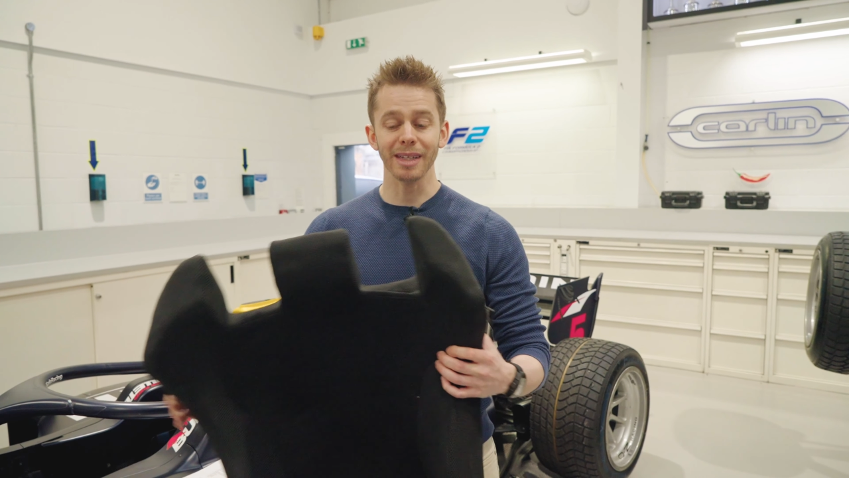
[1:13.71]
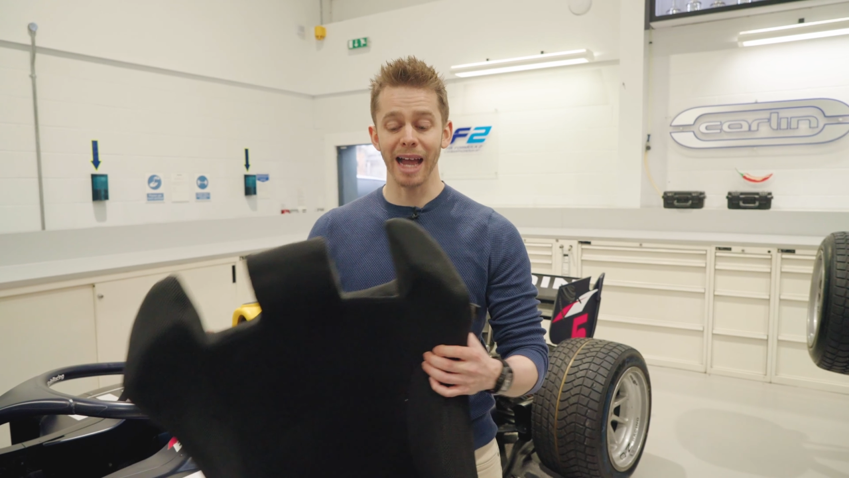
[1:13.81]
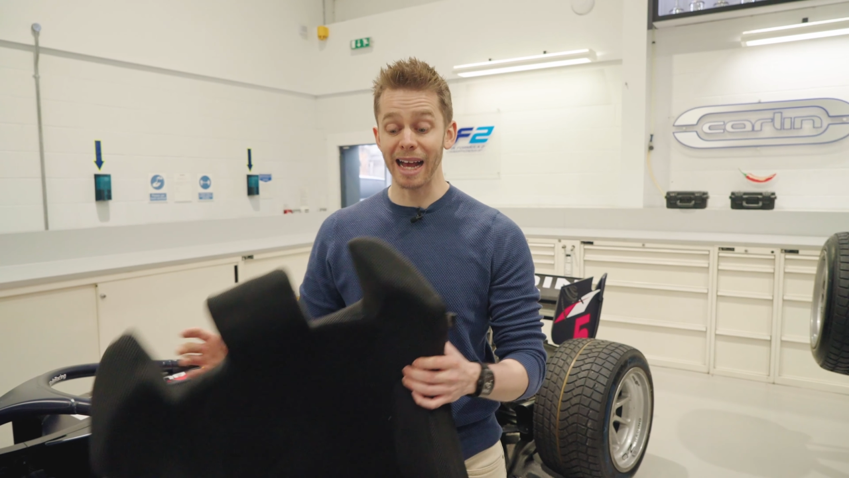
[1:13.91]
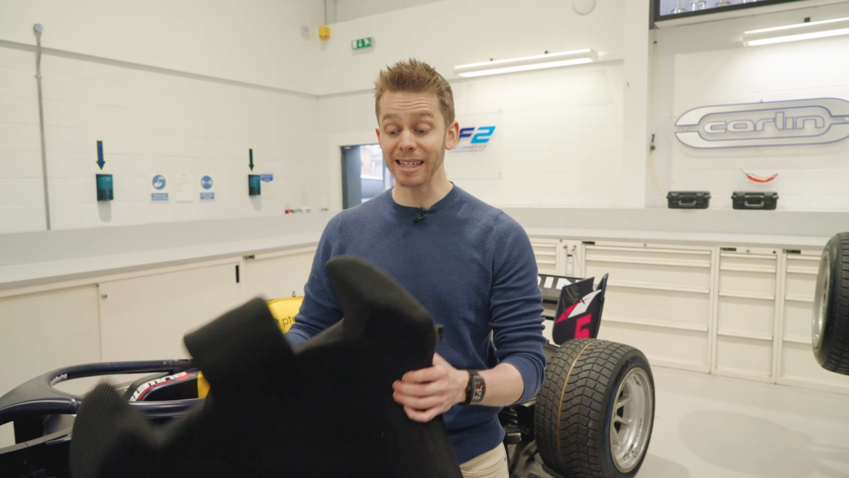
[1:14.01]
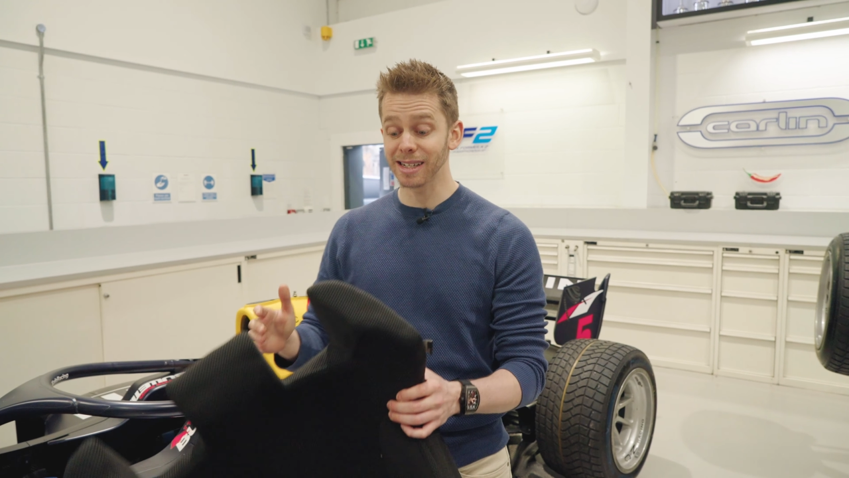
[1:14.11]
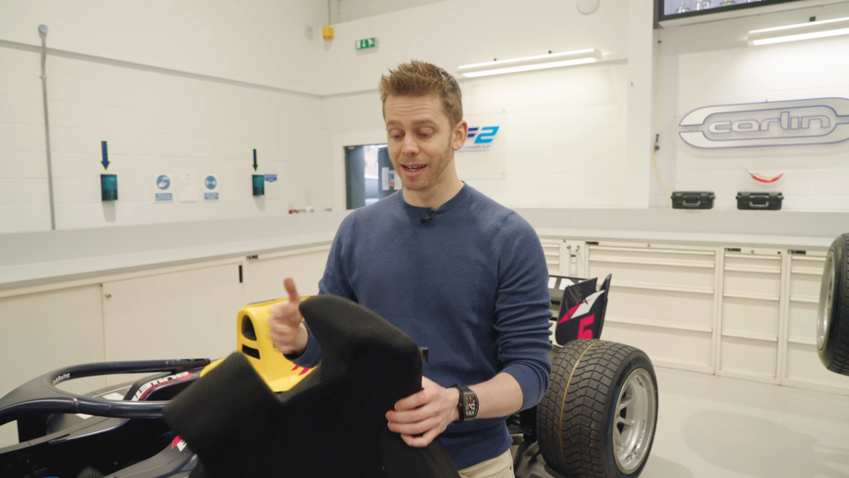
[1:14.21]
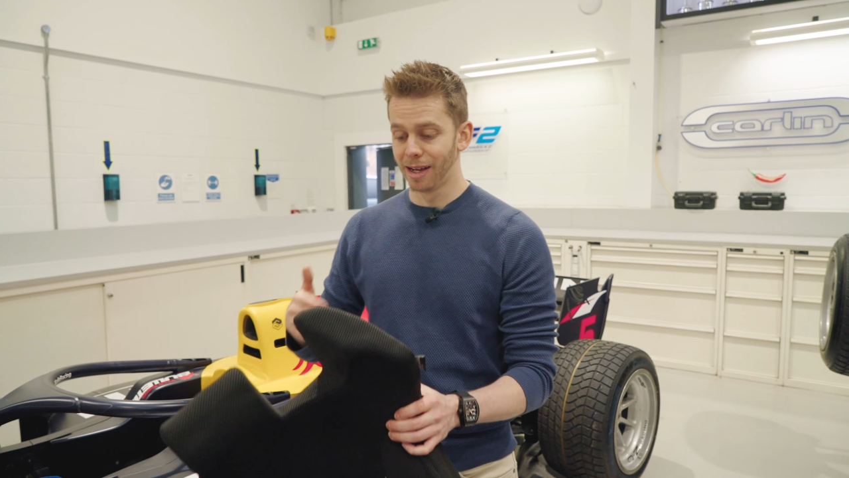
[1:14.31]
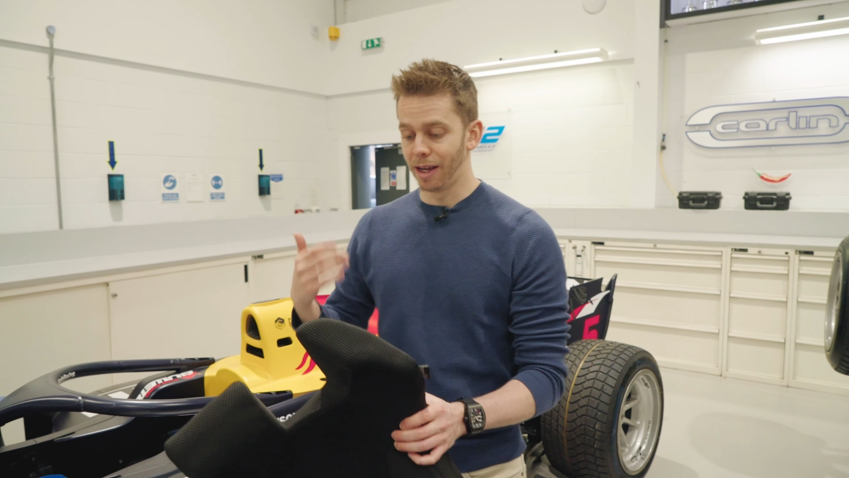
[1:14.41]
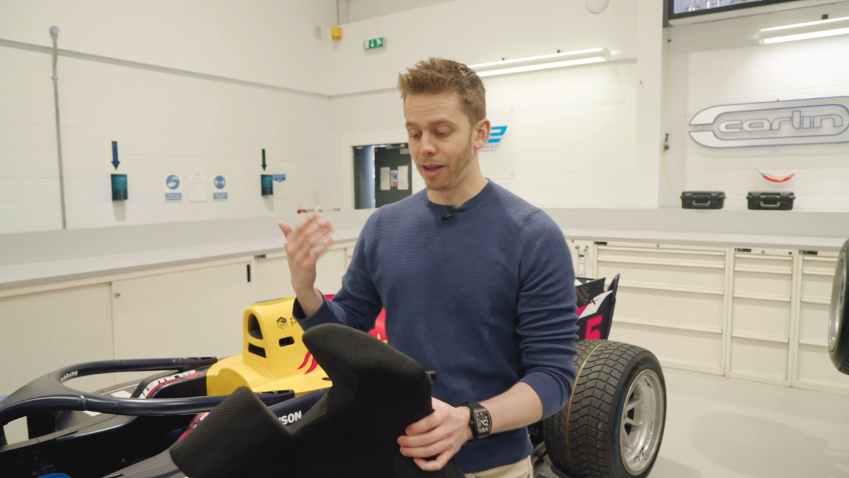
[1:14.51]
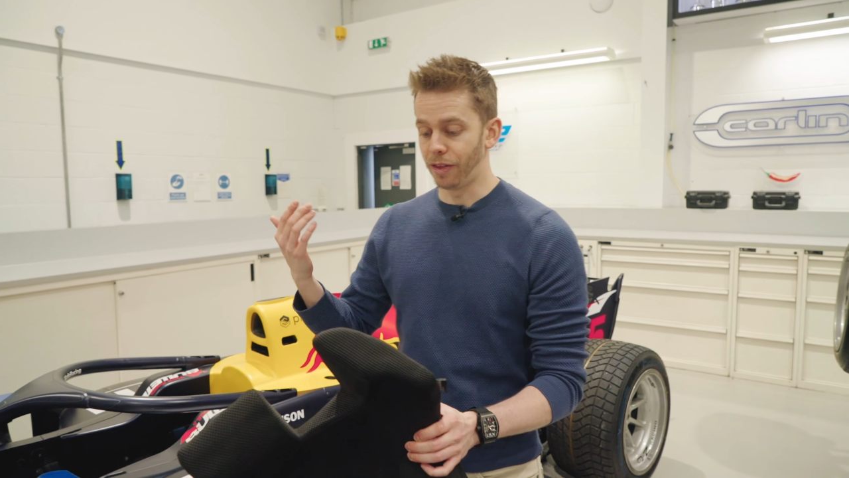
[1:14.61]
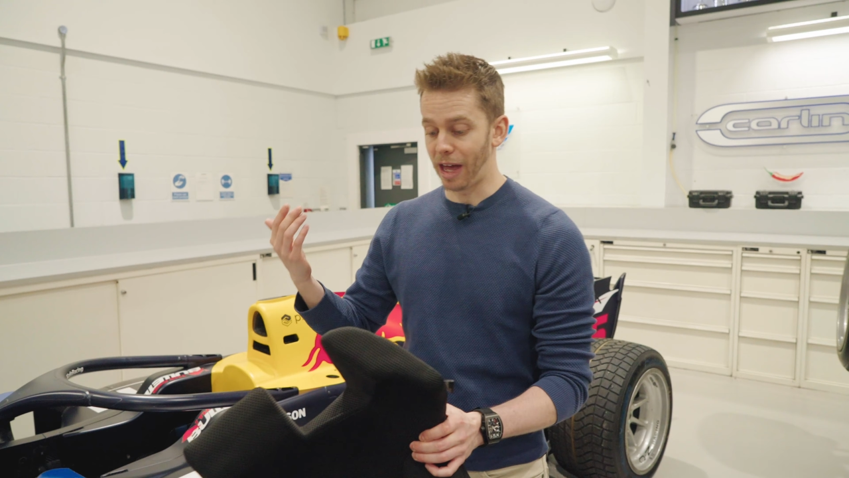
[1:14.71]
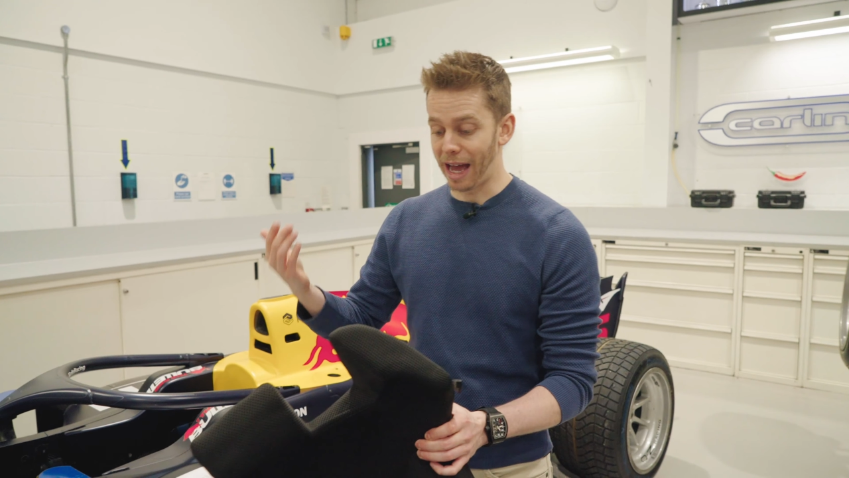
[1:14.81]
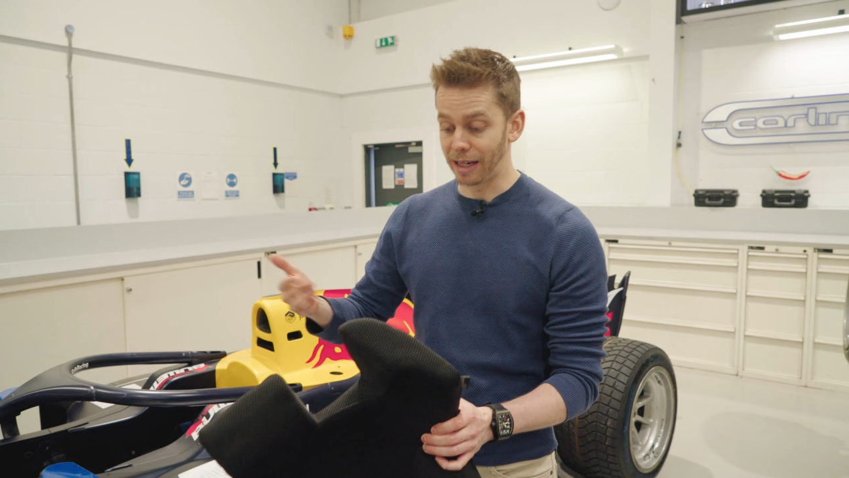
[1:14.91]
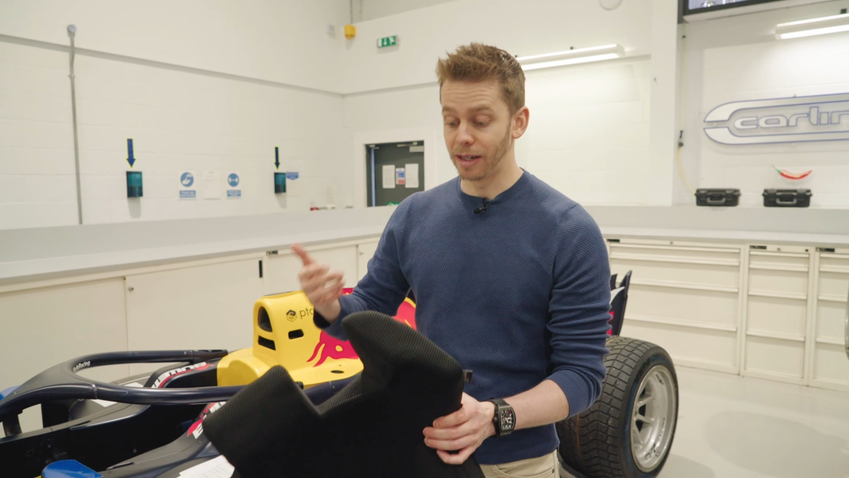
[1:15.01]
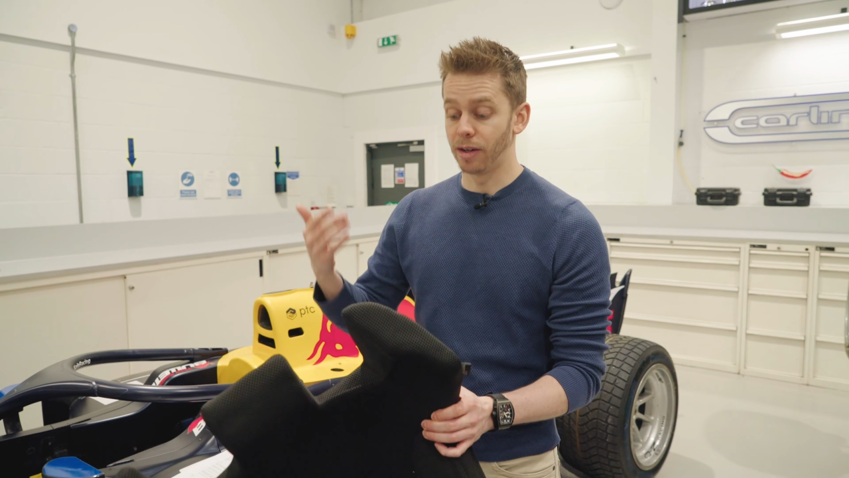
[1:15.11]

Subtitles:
As that